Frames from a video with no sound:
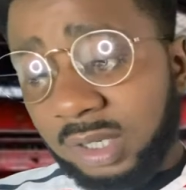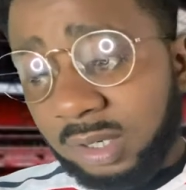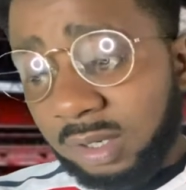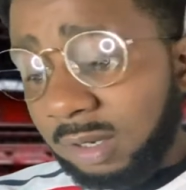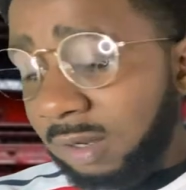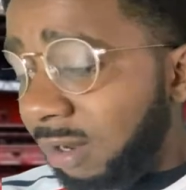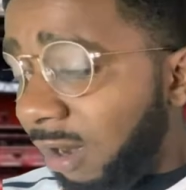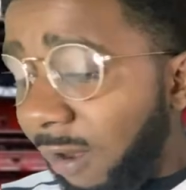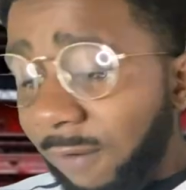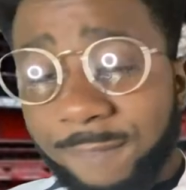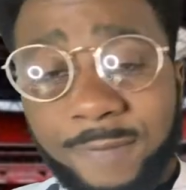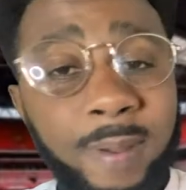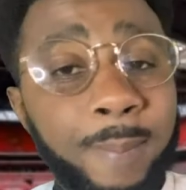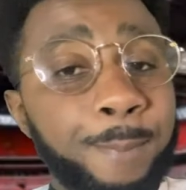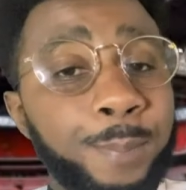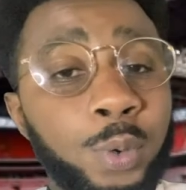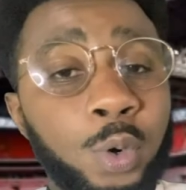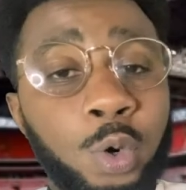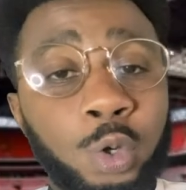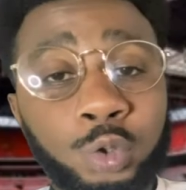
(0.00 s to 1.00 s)
nothing.
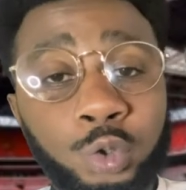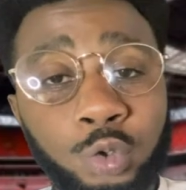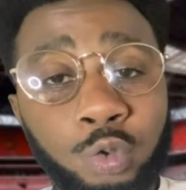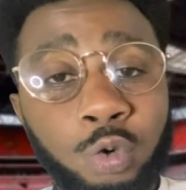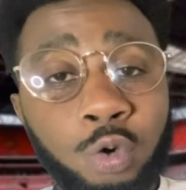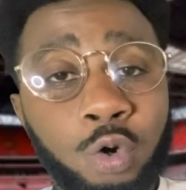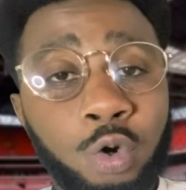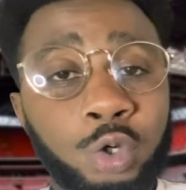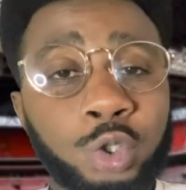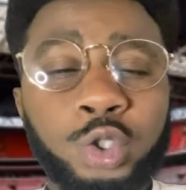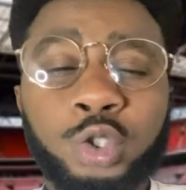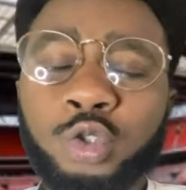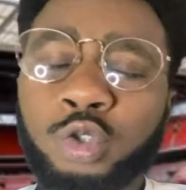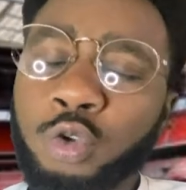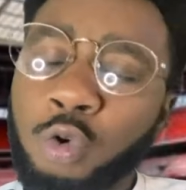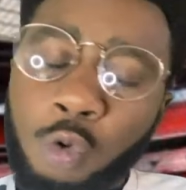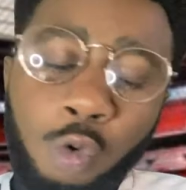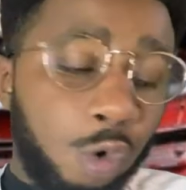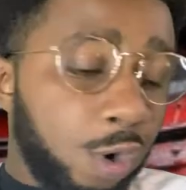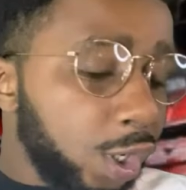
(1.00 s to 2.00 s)
Ball draw,
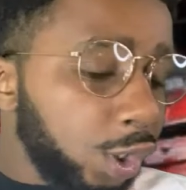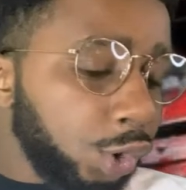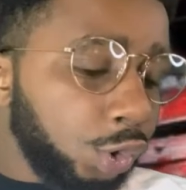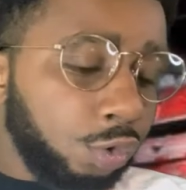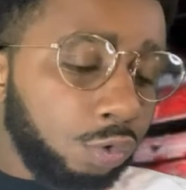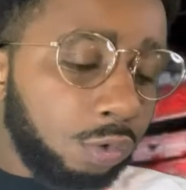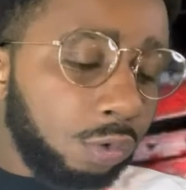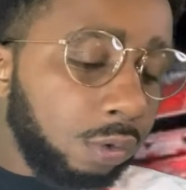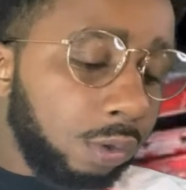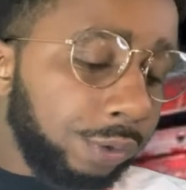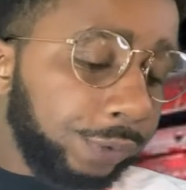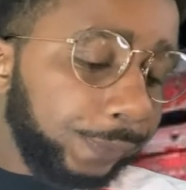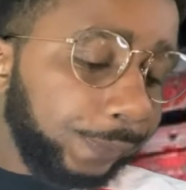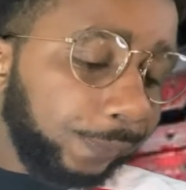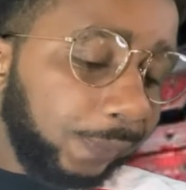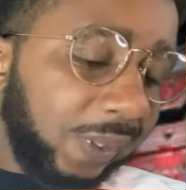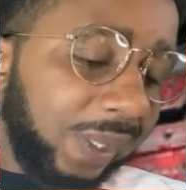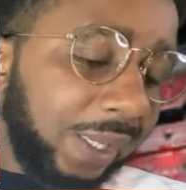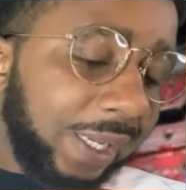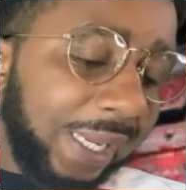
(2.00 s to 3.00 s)
scoreless draw.
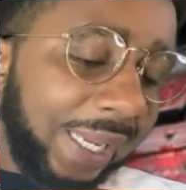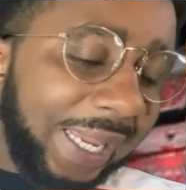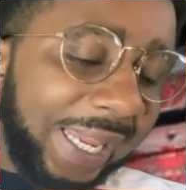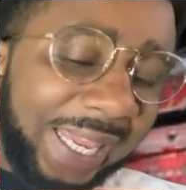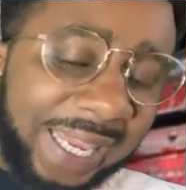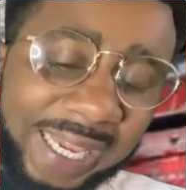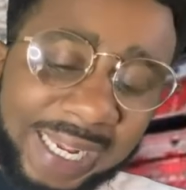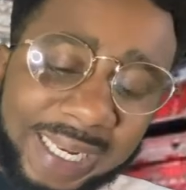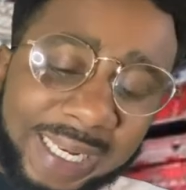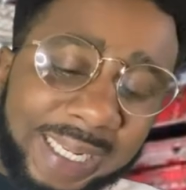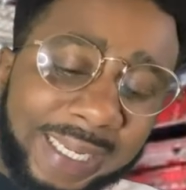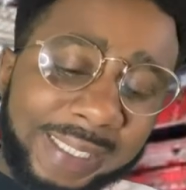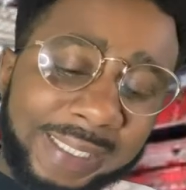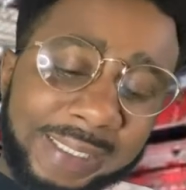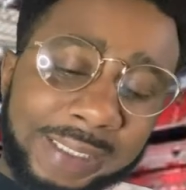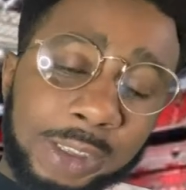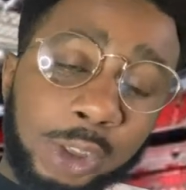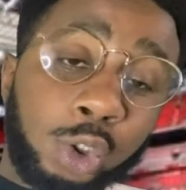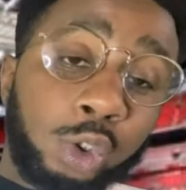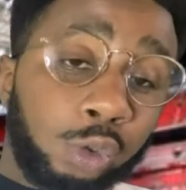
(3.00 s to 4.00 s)

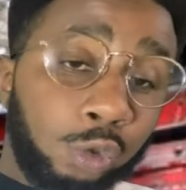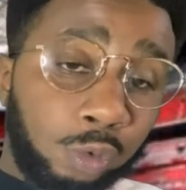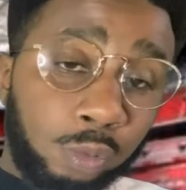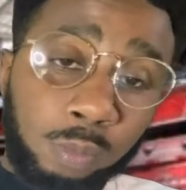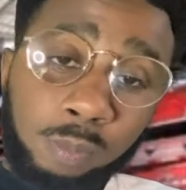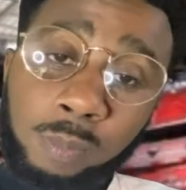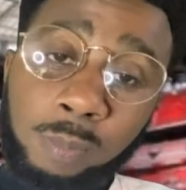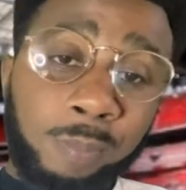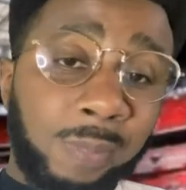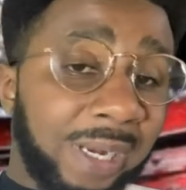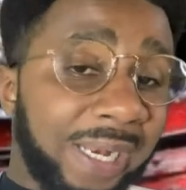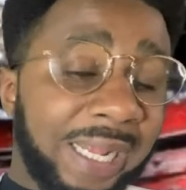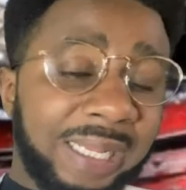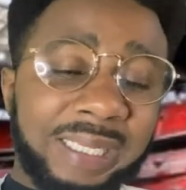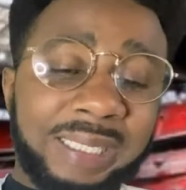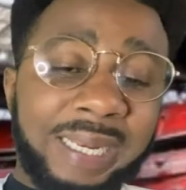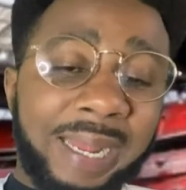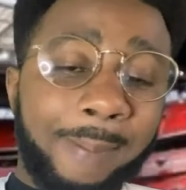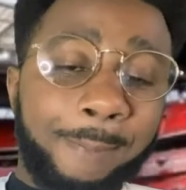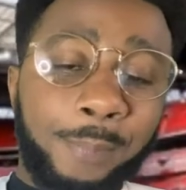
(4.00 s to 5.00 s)
England
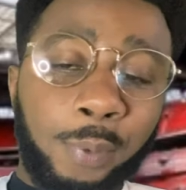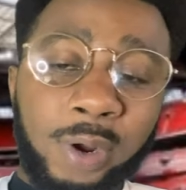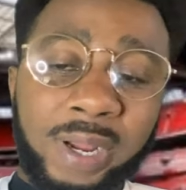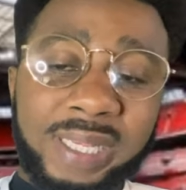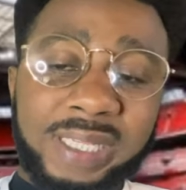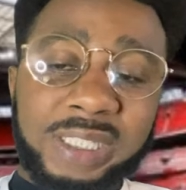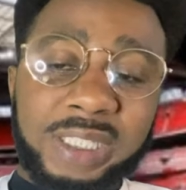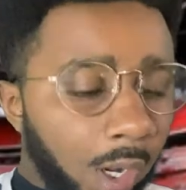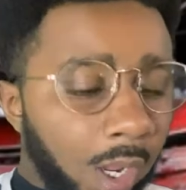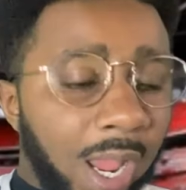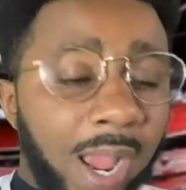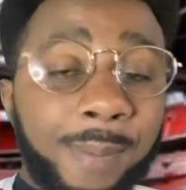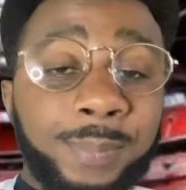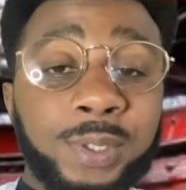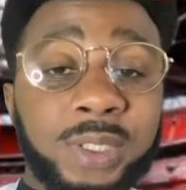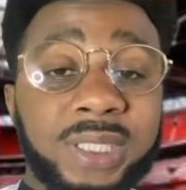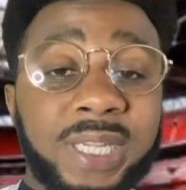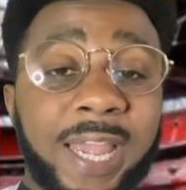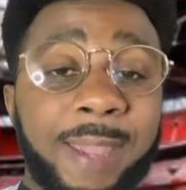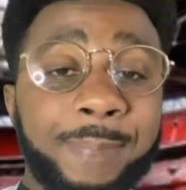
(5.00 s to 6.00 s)
collecting that points. I'm
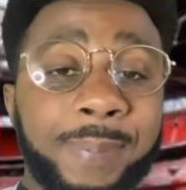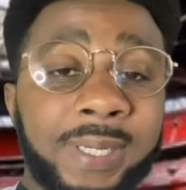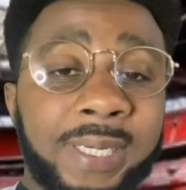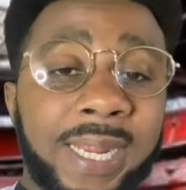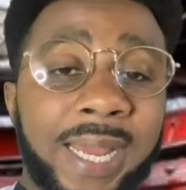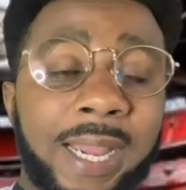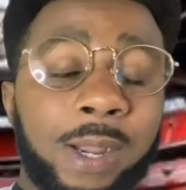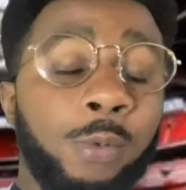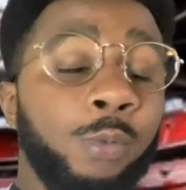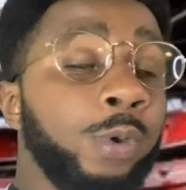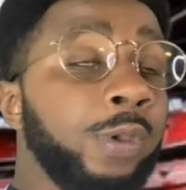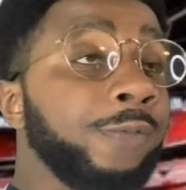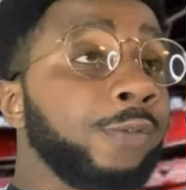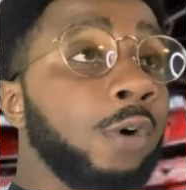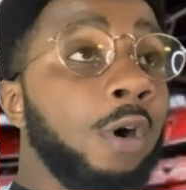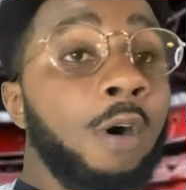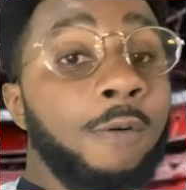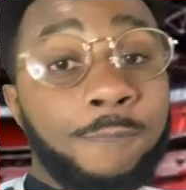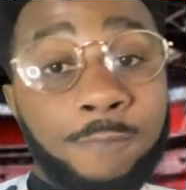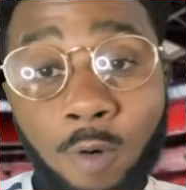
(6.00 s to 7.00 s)
just happy that we've
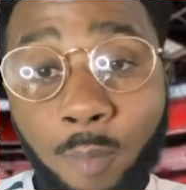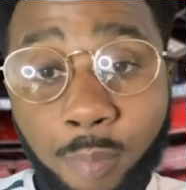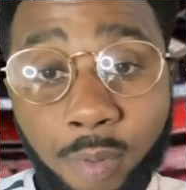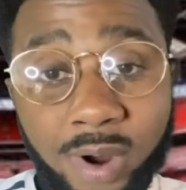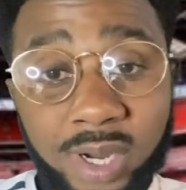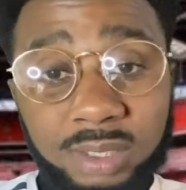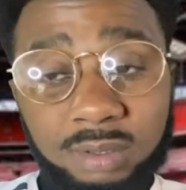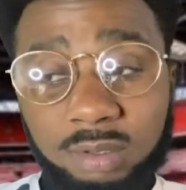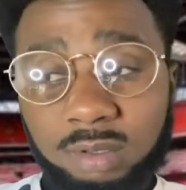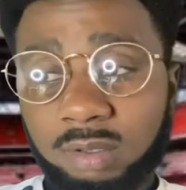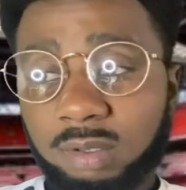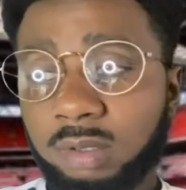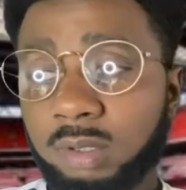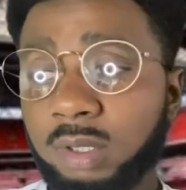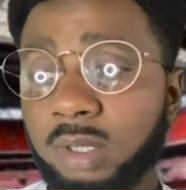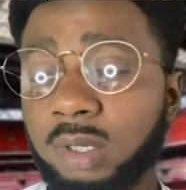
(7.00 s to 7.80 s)
got 4 points.